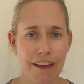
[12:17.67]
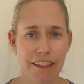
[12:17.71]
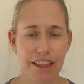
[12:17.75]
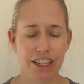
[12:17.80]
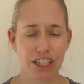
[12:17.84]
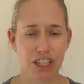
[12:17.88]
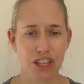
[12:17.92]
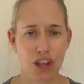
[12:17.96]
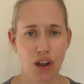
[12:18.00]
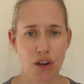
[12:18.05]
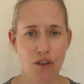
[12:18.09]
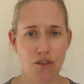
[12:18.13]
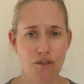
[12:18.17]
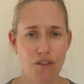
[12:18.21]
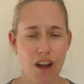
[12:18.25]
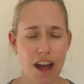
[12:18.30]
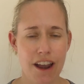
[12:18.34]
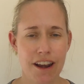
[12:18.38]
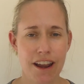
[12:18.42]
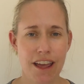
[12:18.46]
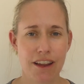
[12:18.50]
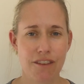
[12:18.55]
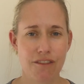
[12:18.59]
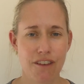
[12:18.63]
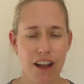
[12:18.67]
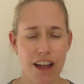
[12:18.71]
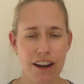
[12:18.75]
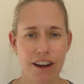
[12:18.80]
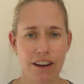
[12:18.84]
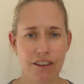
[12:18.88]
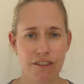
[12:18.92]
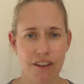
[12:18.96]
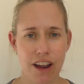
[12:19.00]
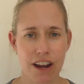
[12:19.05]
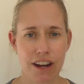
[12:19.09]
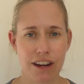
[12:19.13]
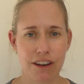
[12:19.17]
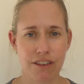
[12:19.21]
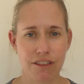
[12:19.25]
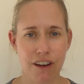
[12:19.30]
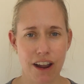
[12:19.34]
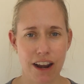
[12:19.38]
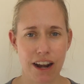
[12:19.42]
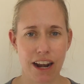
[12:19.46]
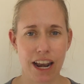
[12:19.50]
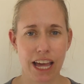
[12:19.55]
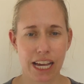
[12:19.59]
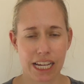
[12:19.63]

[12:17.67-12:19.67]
than just run and run and run and run.